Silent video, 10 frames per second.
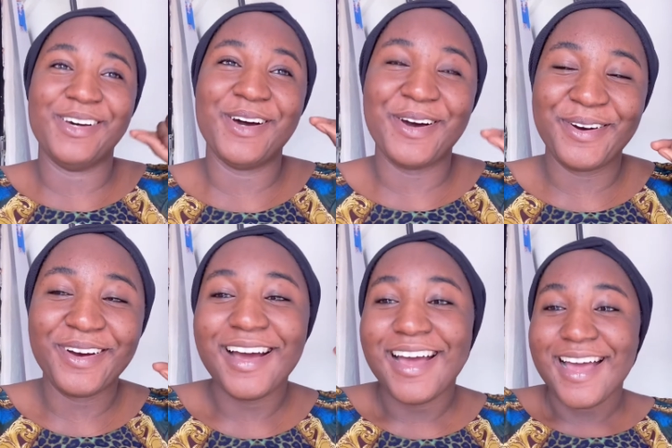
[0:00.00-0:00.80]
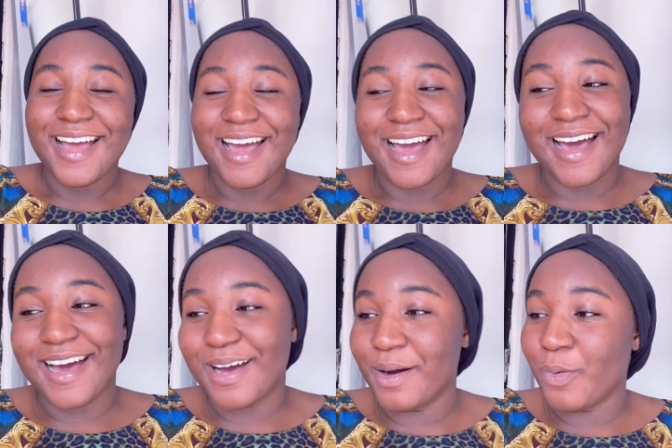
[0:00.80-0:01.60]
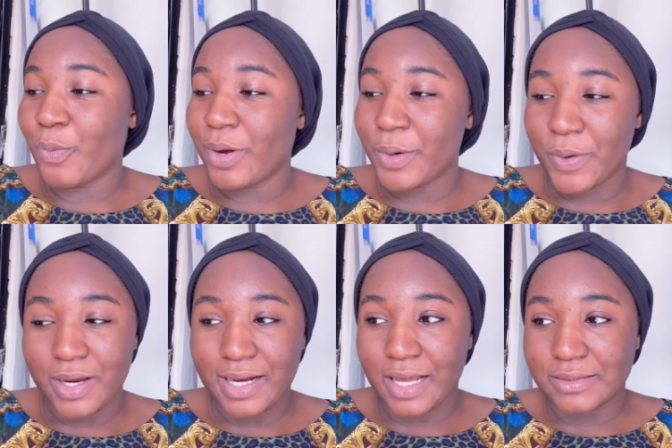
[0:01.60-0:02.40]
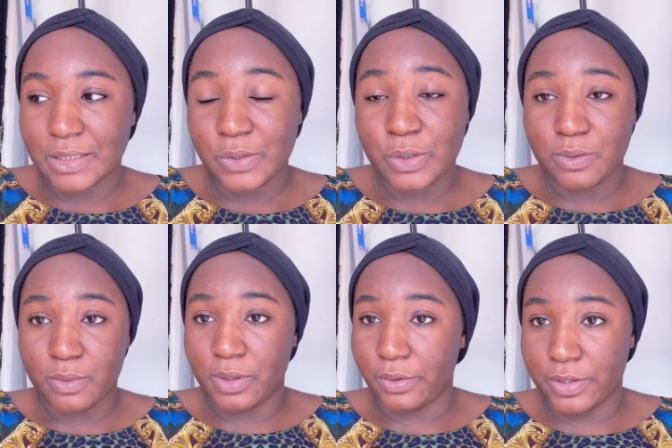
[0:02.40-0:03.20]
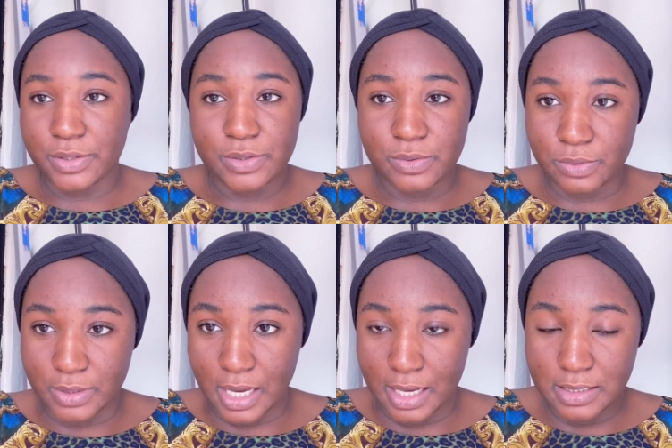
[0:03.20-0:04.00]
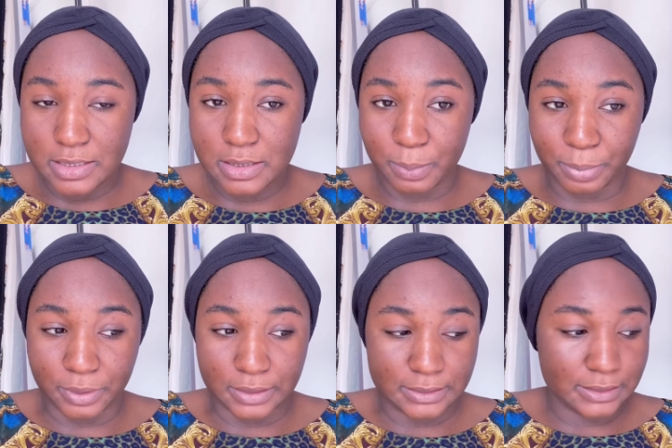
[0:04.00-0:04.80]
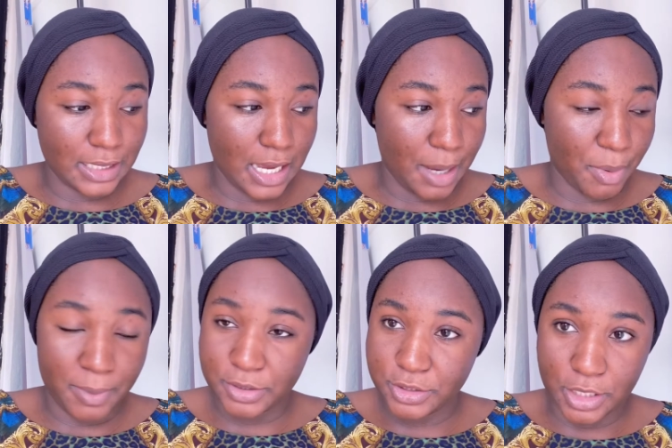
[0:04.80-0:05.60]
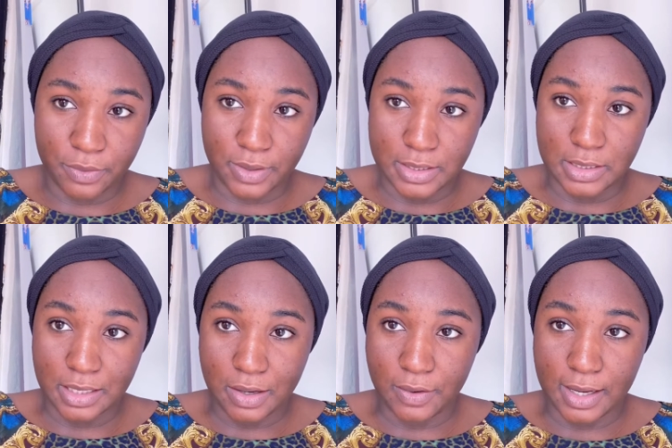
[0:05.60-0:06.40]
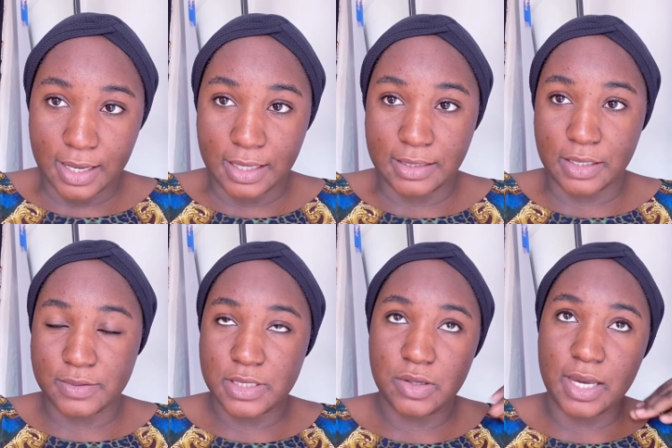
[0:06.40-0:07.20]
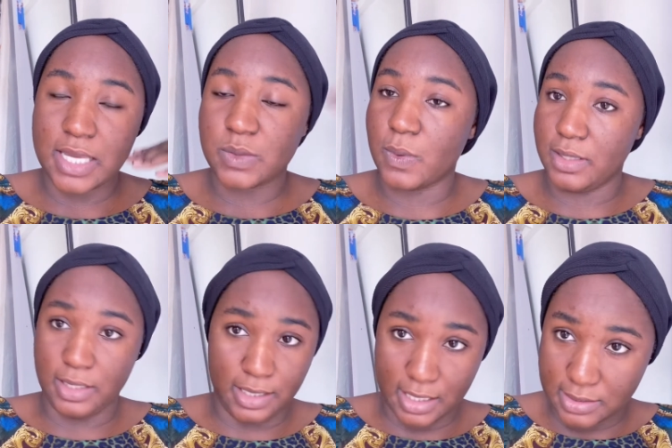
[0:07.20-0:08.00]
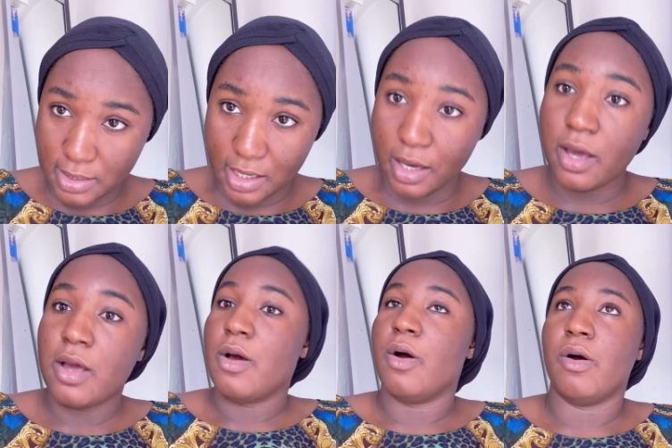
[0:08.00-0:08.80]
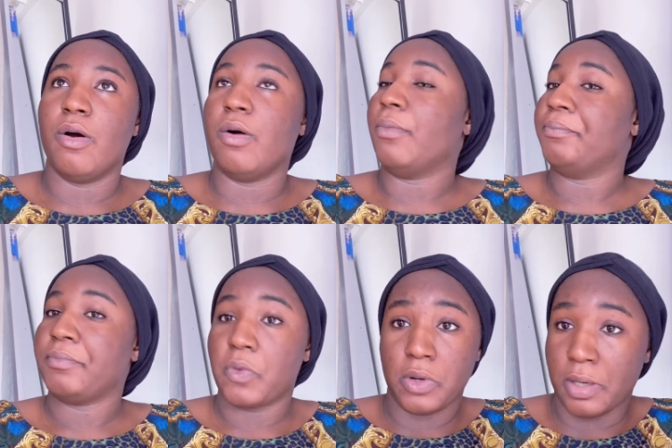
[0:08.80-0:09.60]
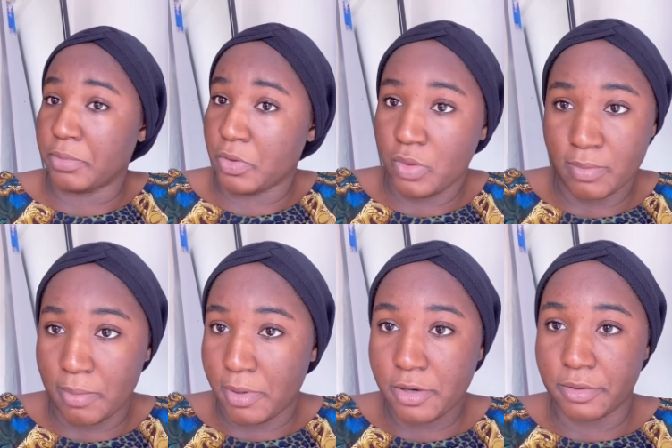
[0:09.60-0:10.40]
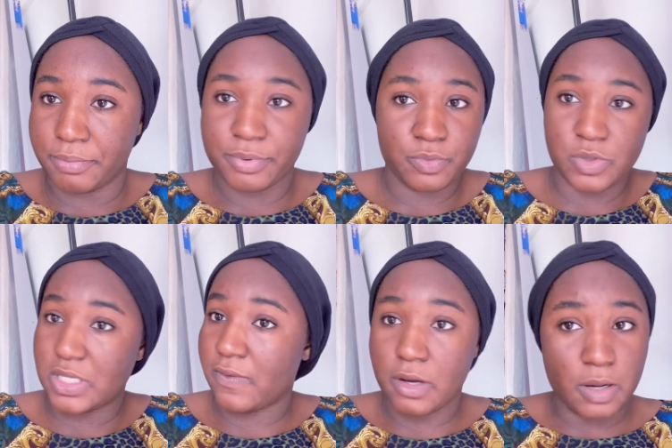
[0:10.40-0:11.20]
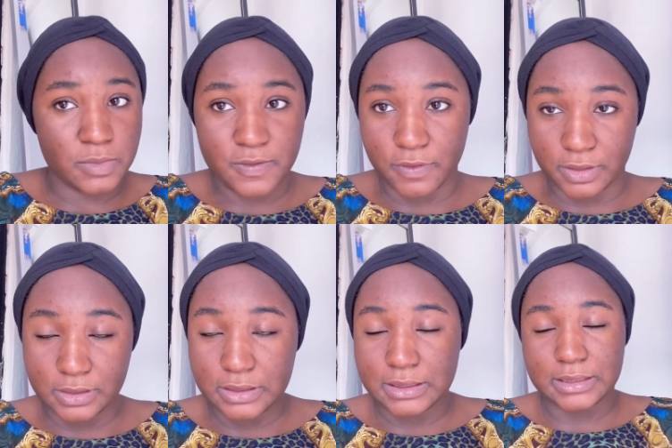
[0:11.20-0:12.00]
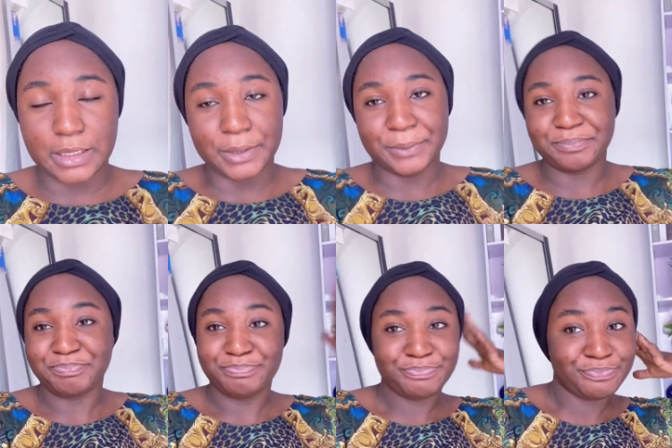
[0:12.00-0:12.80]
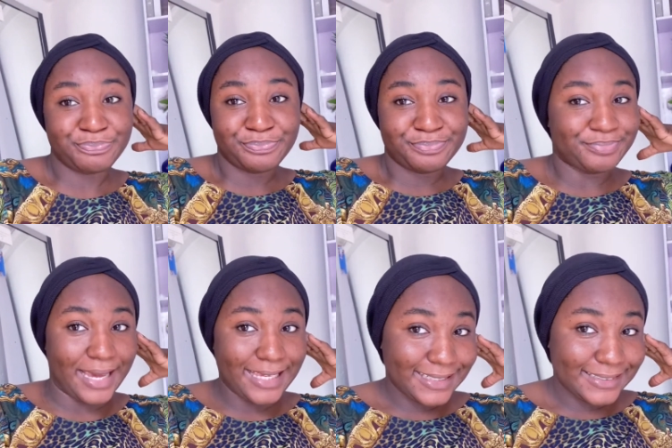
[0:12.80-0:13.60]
So uh, we're going now. I don't know where we're going to yet, but I'm about to get ready now and I'll see you guys when they get here or when I'm done with my makeup, whichever comes first. So, bye!